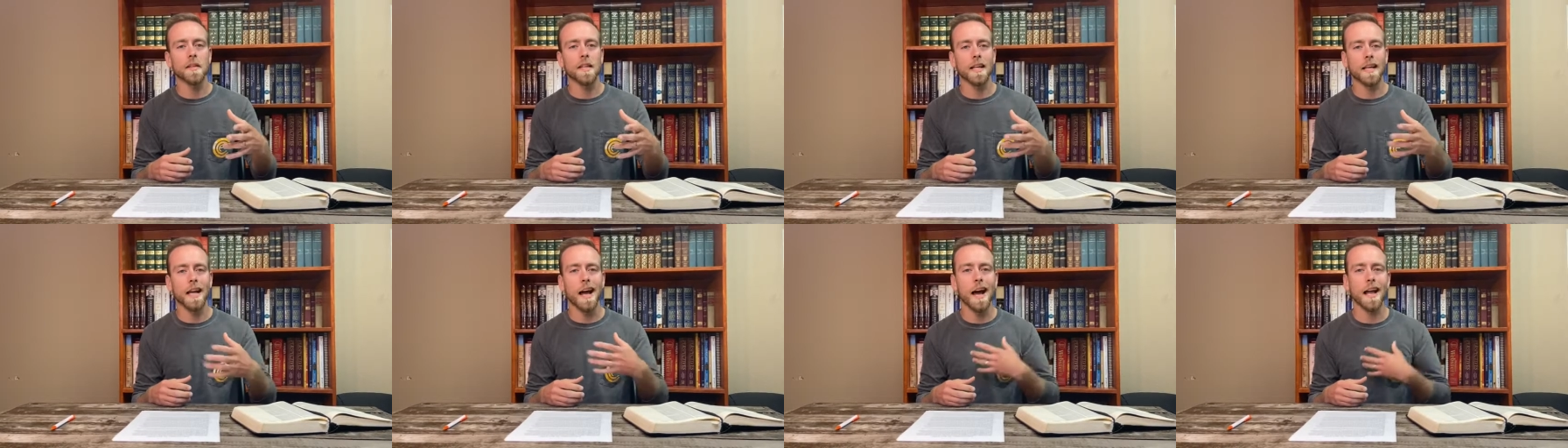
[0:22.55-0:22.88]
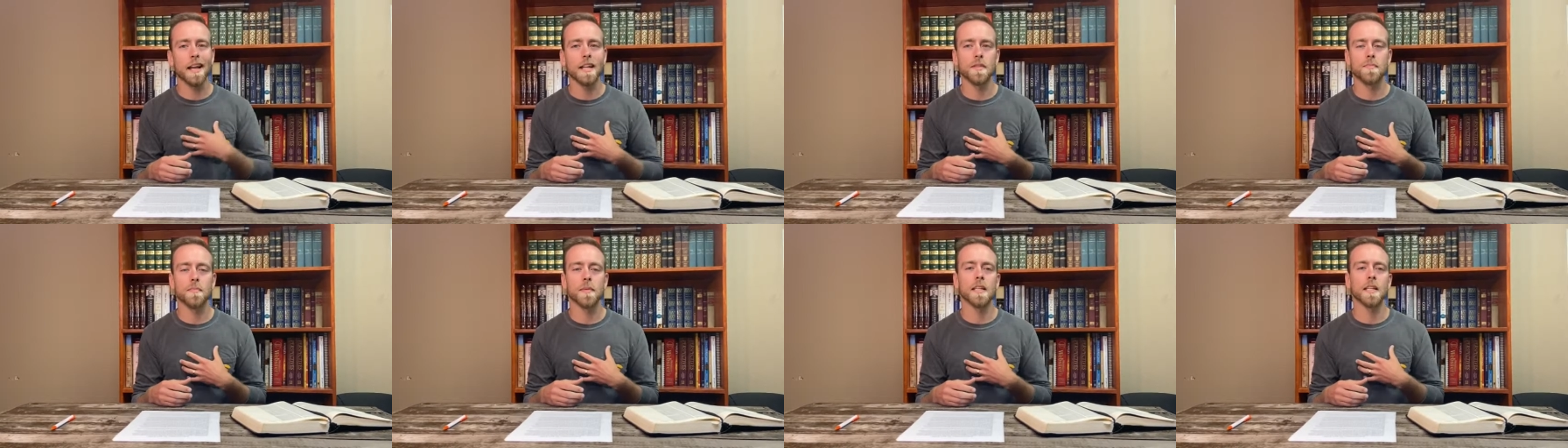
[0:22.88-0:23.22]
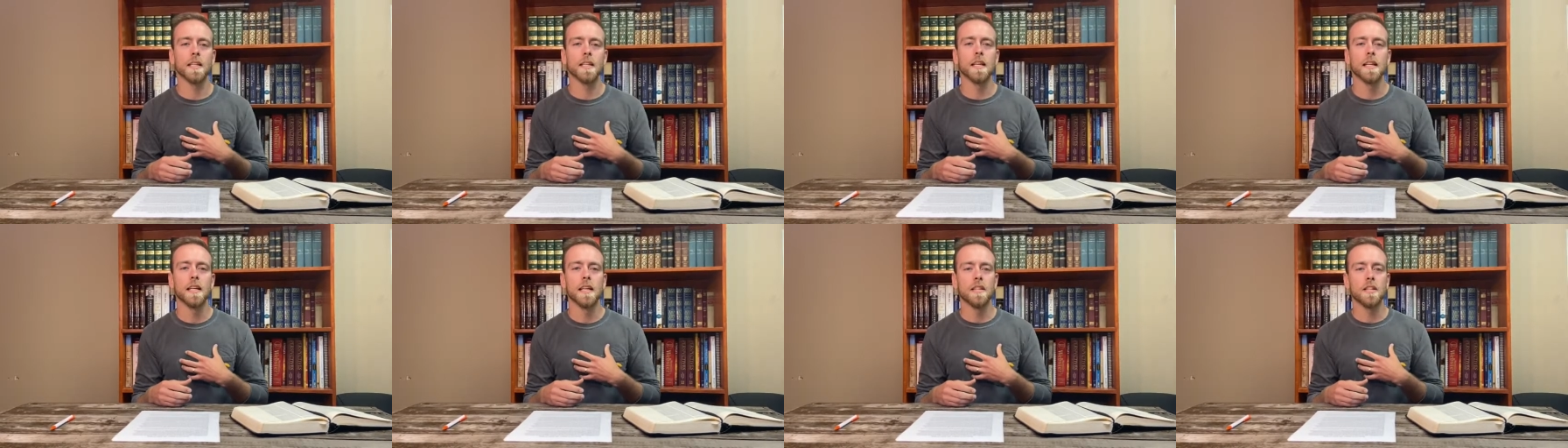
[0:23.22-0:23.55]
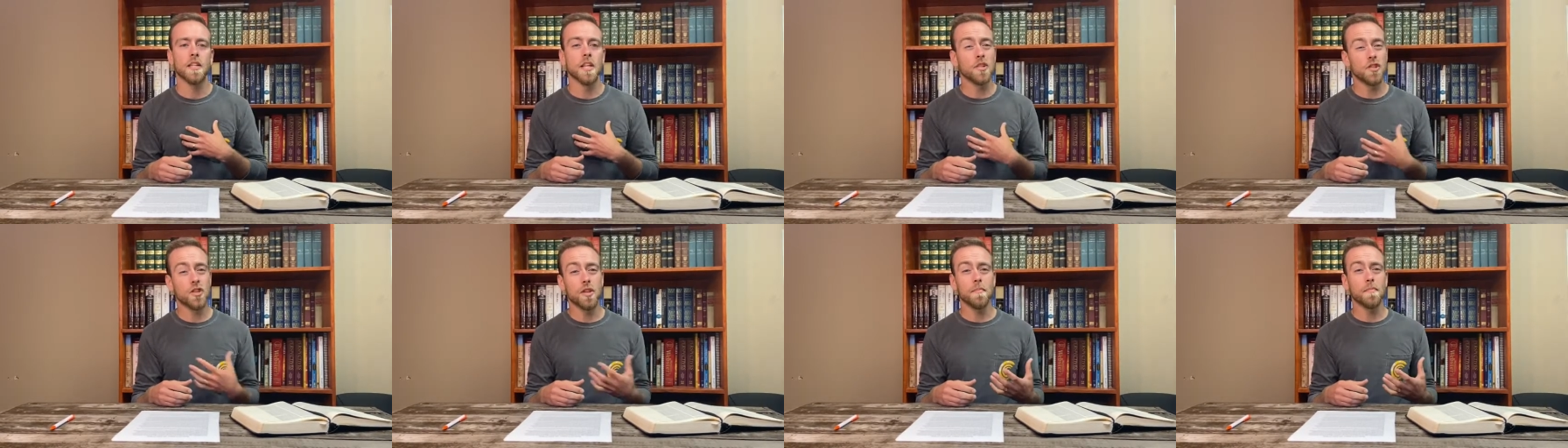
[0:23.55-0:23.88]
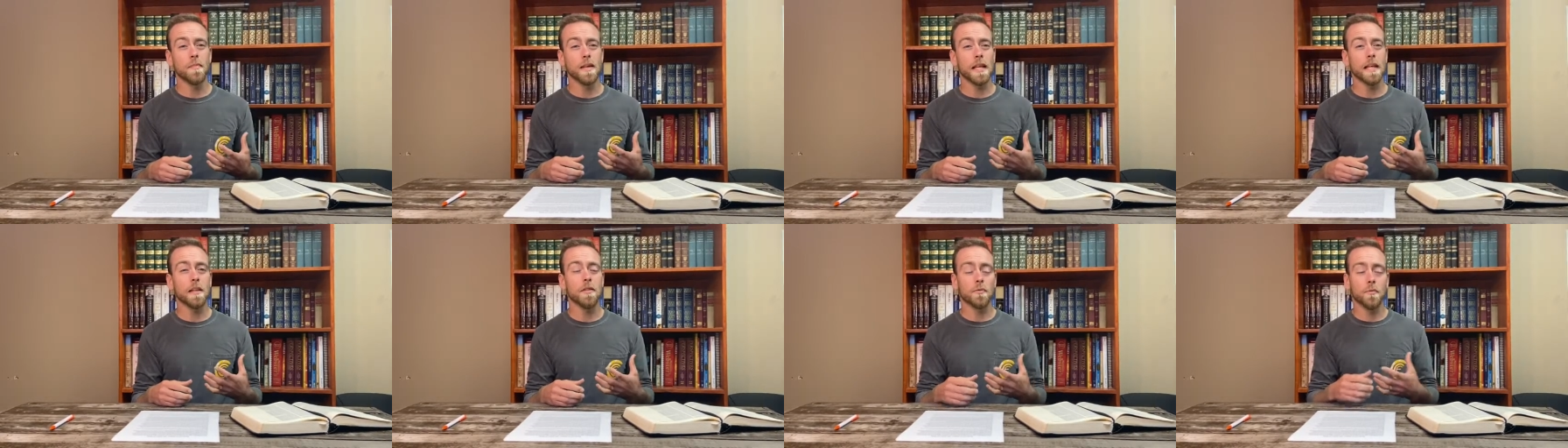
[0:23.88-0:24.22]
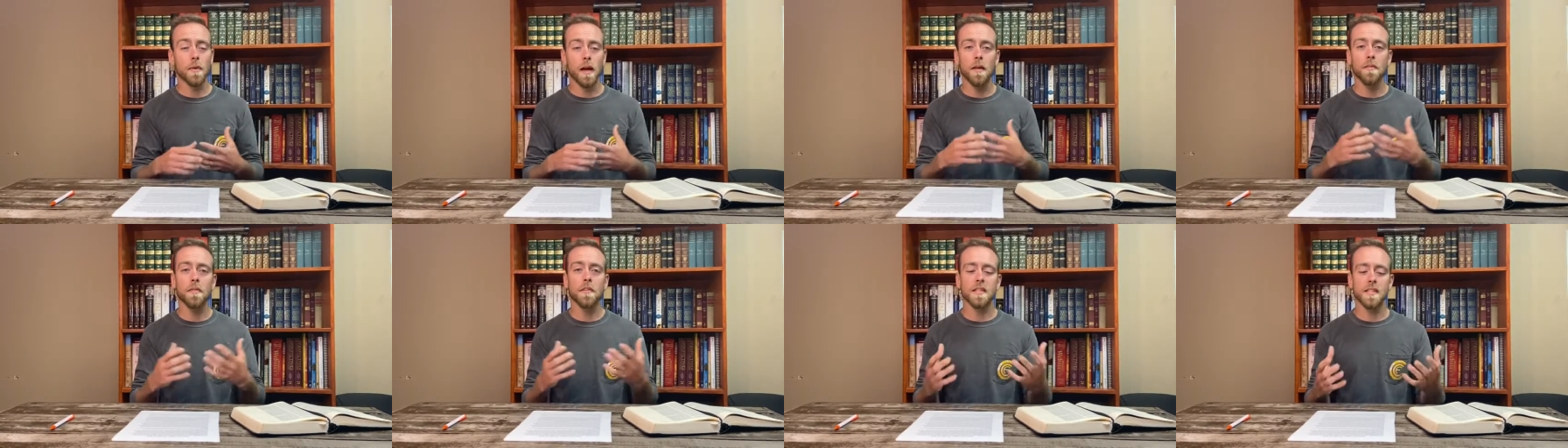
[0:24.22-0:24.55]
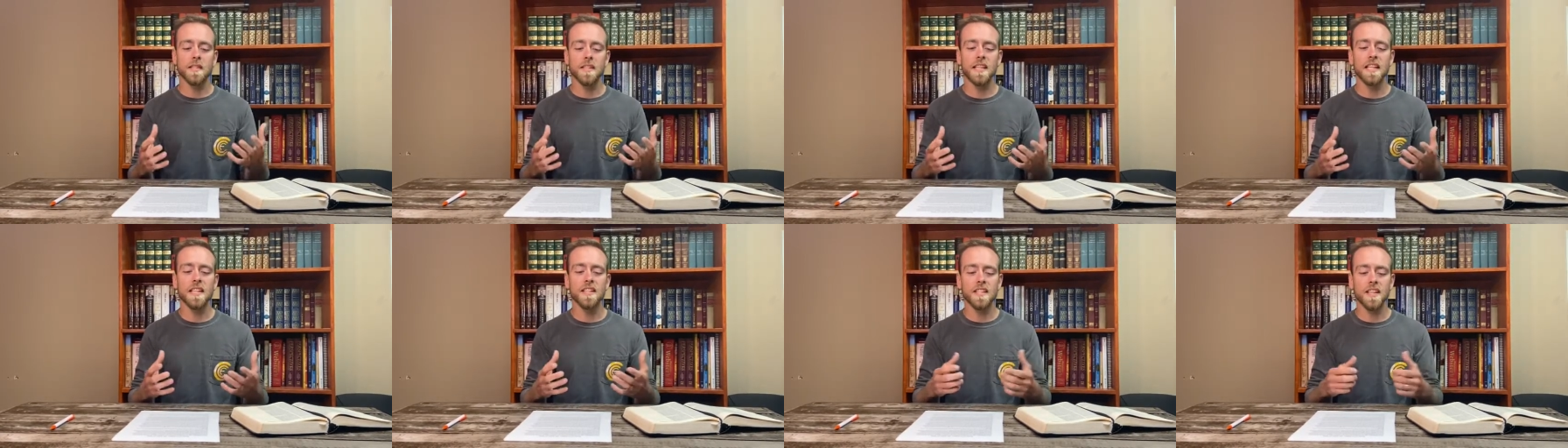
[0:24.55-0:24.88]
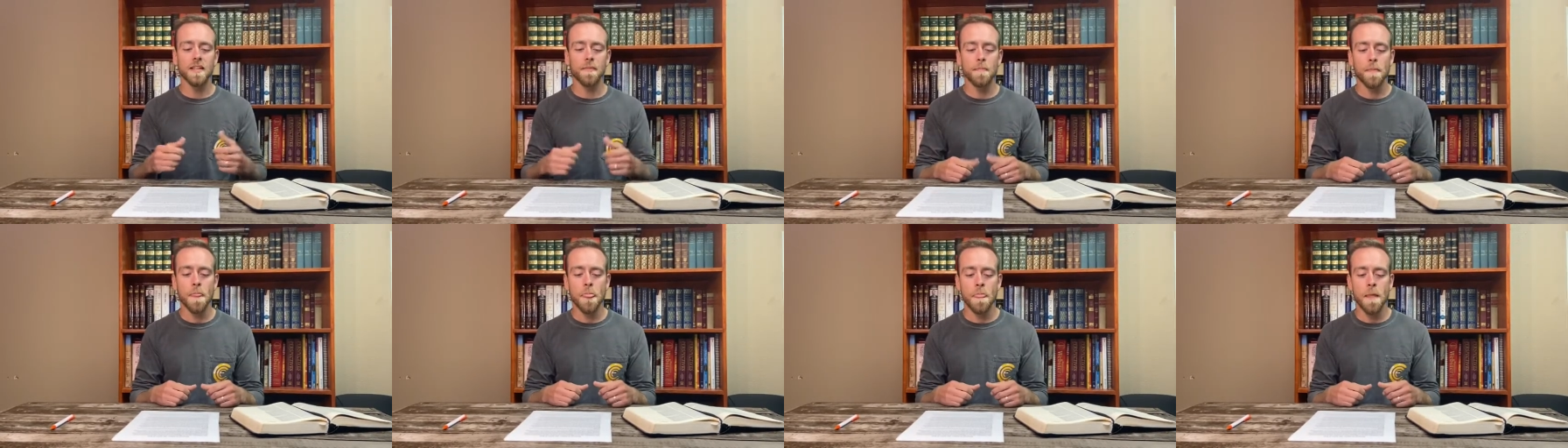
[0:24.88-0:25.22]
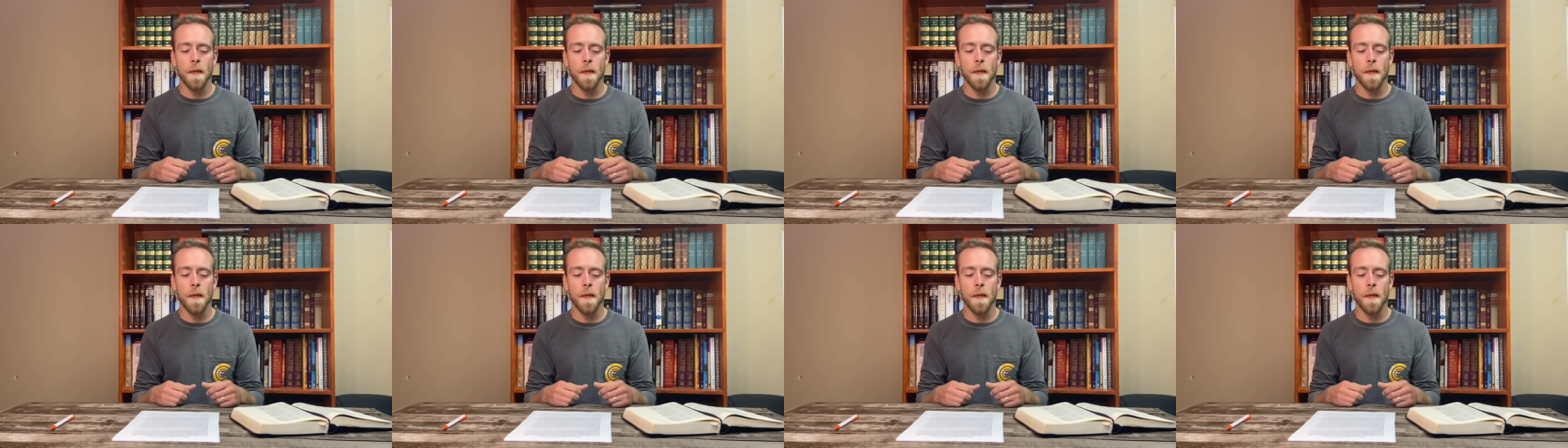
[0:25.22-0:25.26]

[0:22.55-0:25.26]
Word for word: that God has been teaching me throughout this season.